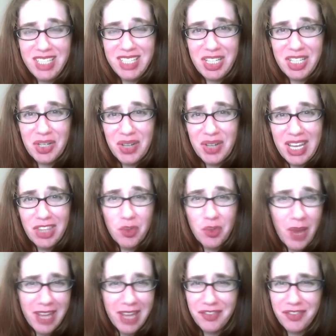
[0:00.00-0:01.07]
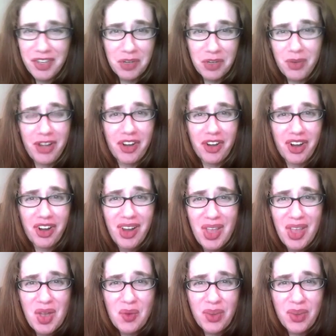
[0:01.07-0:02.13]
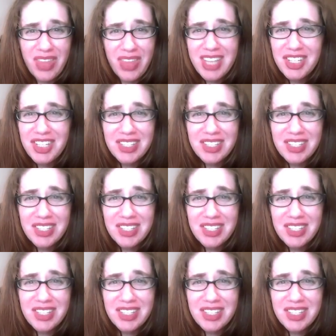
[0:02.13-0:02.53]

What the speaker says: in the way for your reader, where they